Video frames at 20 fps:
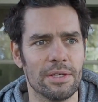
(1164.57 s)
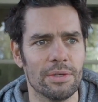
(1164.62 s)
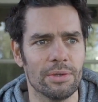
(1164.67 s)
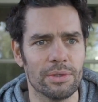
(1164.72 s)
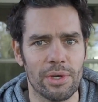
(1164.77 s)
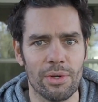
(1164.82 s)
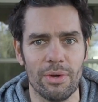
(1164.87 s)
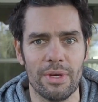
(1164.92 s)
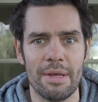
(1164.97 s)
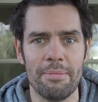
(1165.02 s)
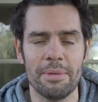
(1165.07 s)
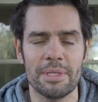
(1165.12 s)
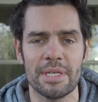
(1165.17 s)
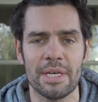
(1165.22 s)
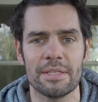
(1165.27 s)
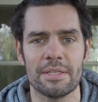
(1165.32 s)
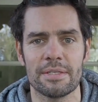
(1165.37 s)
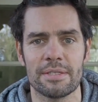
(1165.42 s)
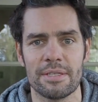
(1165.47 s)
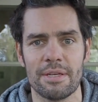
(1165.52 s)
you're
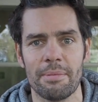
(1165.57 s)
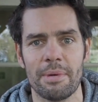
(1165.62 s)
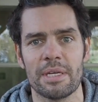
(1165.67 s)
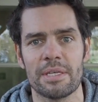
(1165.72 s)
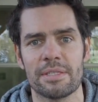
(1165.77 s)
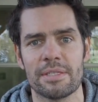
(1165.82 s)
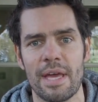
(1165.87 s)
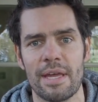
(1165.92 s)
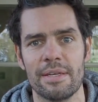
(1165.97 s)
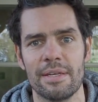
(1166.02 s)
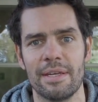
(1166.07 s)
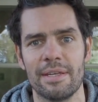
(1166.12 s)
limited to some extent